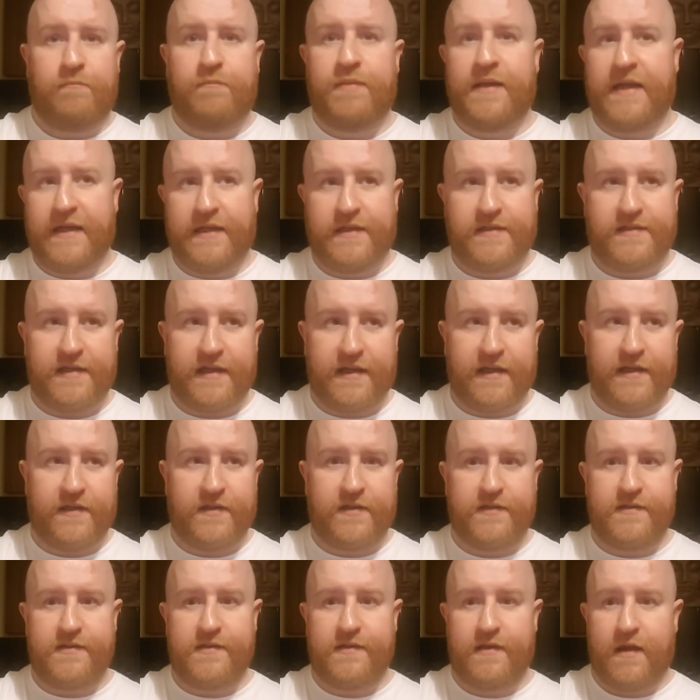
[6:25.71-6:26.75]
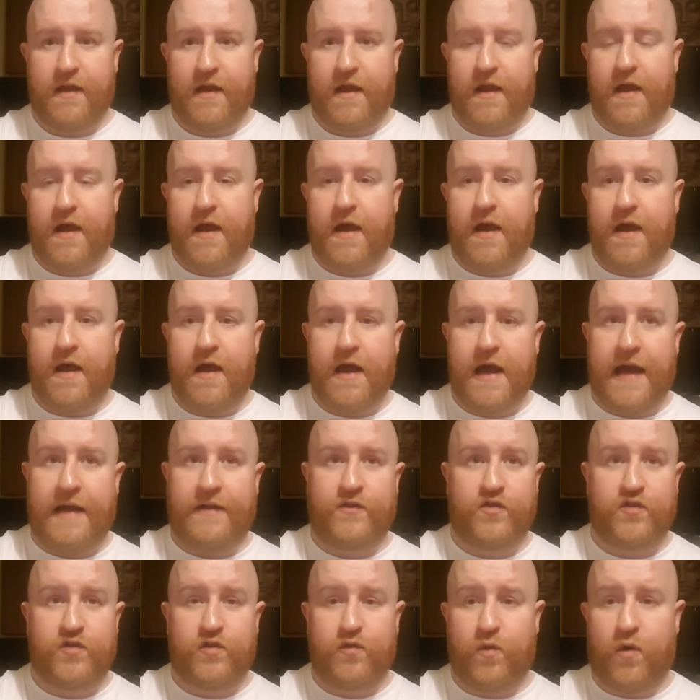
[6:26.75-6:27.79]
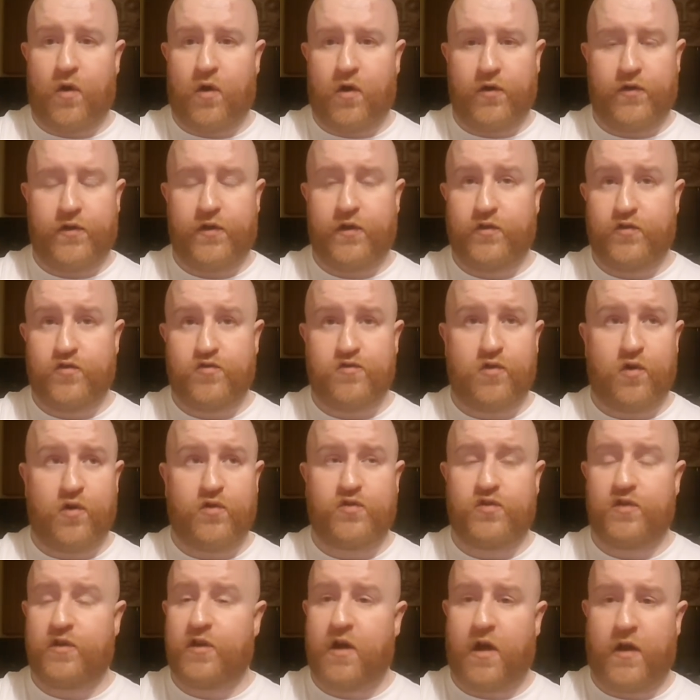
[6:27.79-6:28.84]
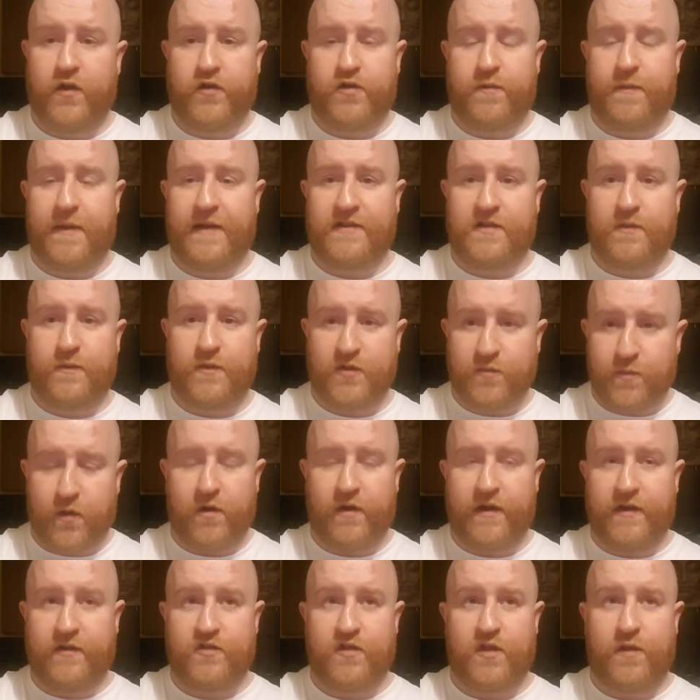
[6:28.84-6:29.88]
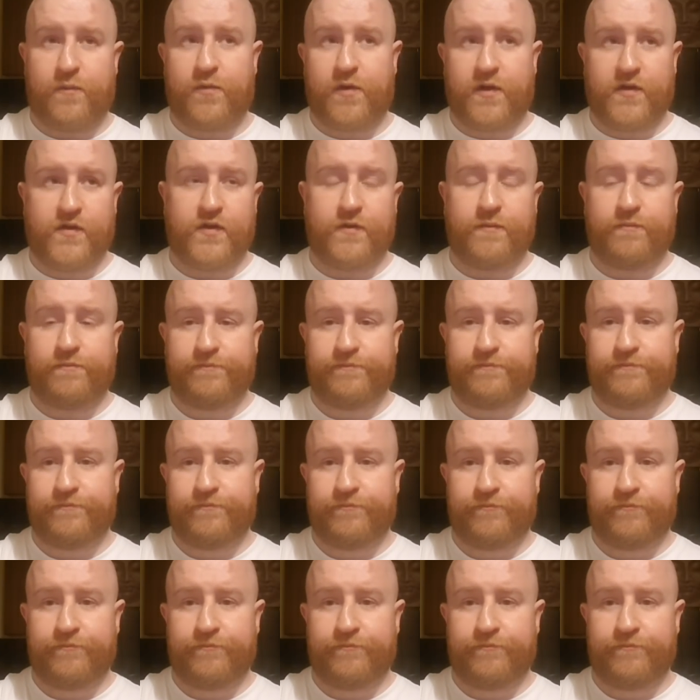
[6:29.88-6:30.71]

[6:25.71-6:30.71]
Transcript: beatings, and to order drugs and contraband to be smuggled into the prison.